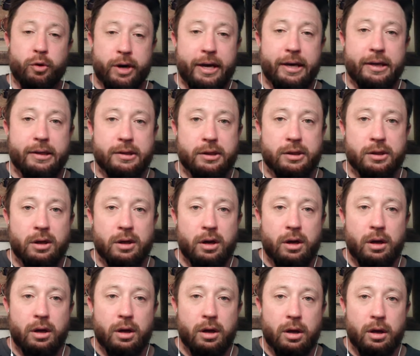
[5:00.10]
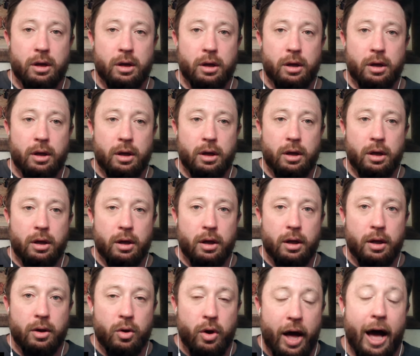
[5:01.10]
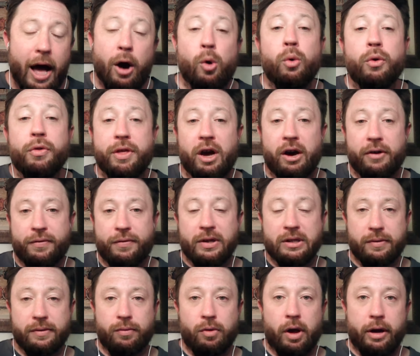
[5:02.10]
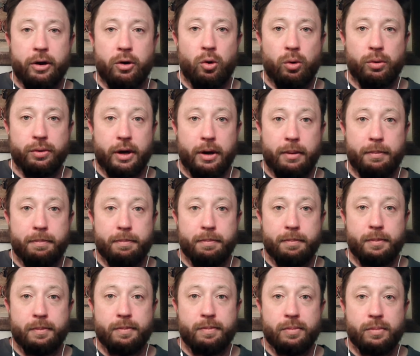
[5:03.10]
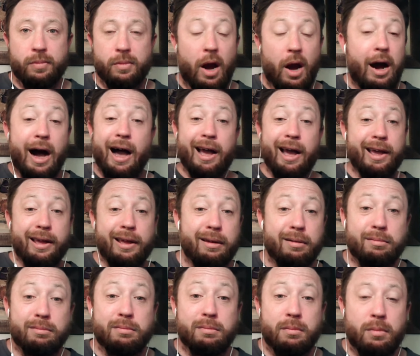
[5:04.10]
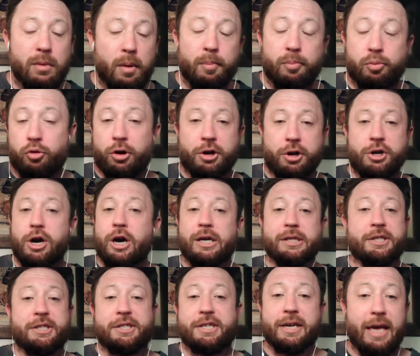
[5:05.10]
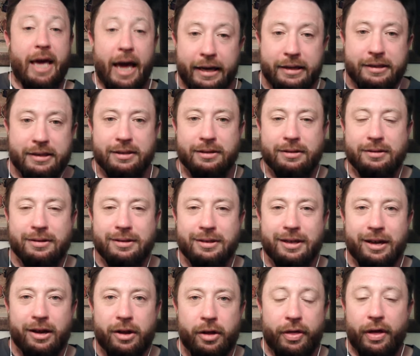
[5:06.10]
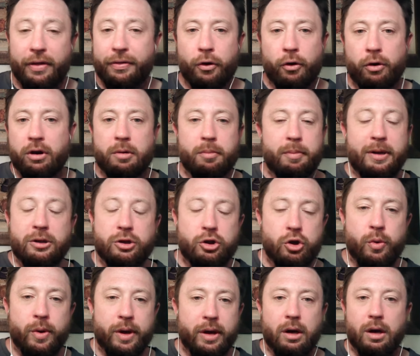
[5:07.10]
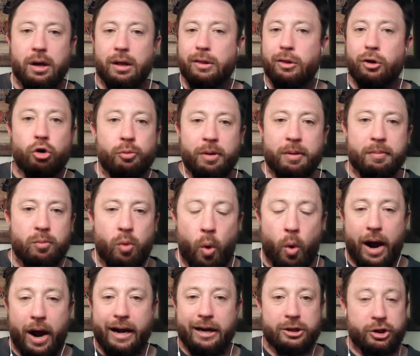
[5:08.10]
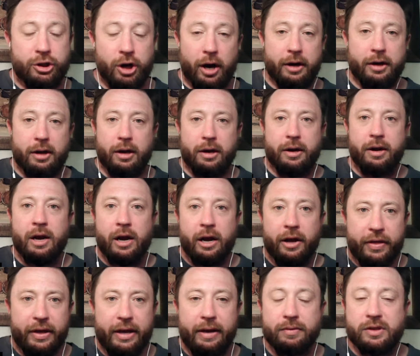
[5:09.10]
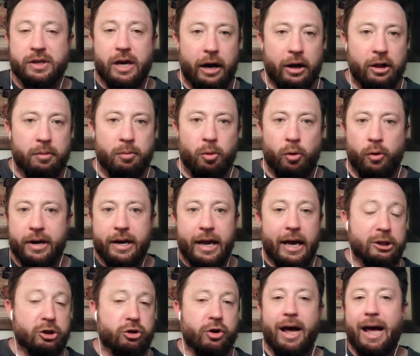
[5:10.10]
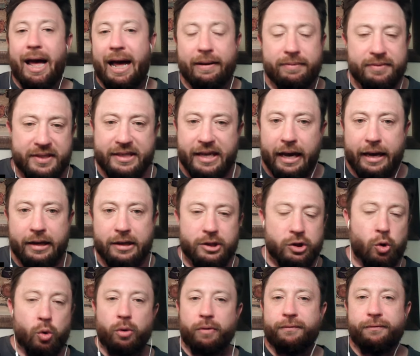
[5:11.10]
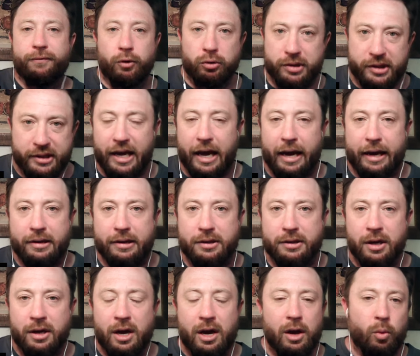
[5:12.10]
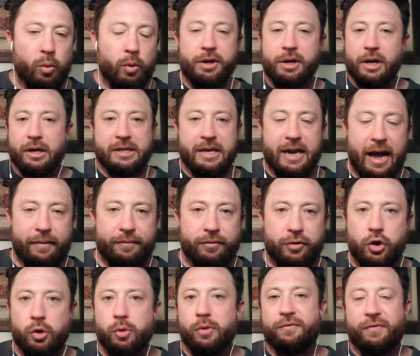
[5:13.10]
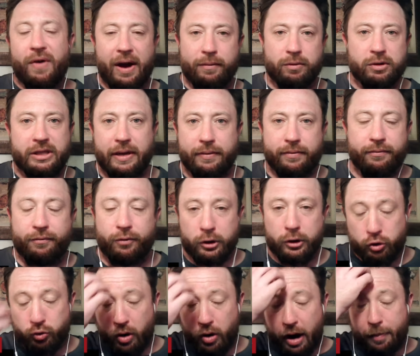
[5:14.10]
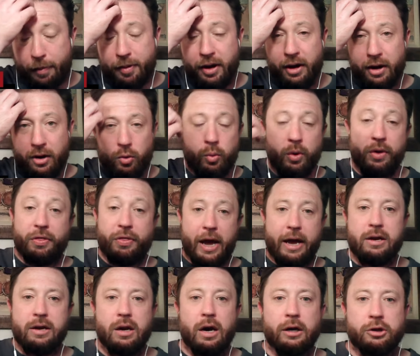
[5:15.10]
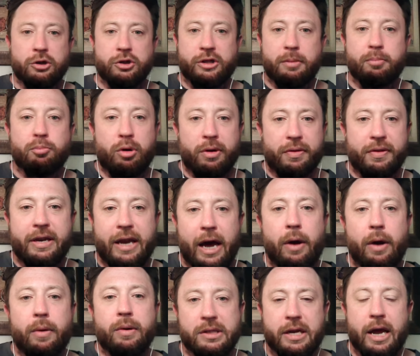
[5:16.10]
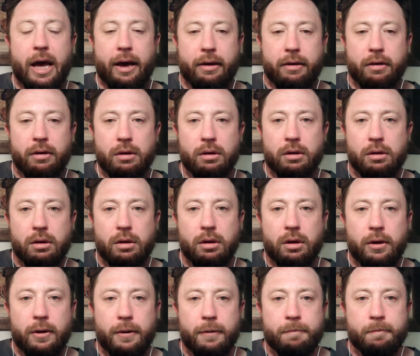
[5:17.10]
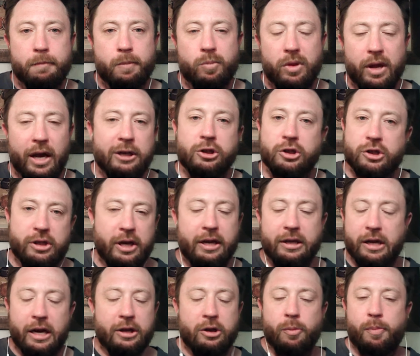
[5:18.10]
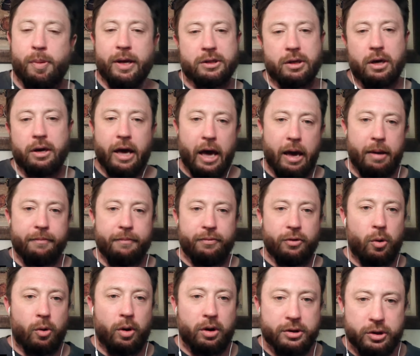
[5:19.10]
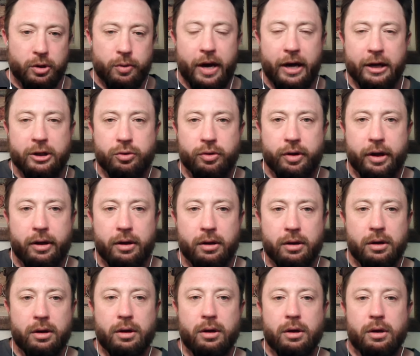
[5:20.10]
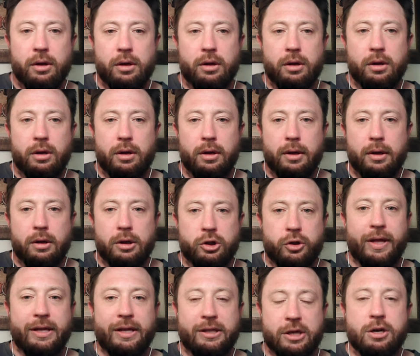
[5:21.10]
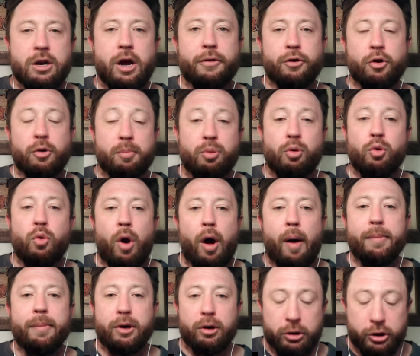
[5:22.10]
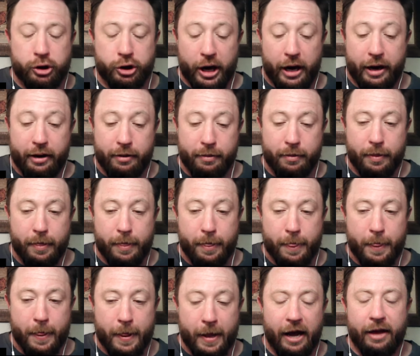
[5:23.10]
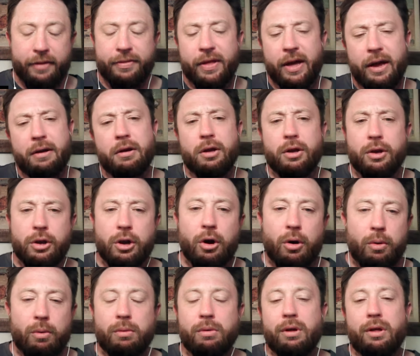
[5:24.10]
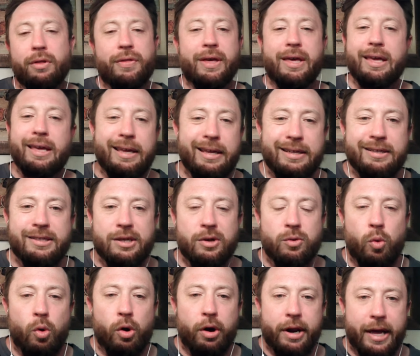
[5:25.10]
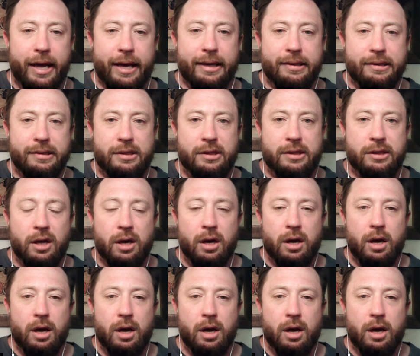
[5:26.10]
it is, How will the offensive line hold up? I prognosticate that they're going to be doing a little bit more out of shotgun that gives Kyler Murray an extra half second or full second where he doesn't have to do a 5 or 7 foot drop with Aiden Hutchinson breathing down his neck. It just, it depends on game flow also naturally. So that's another barometer check. And then, you know, the easy one is,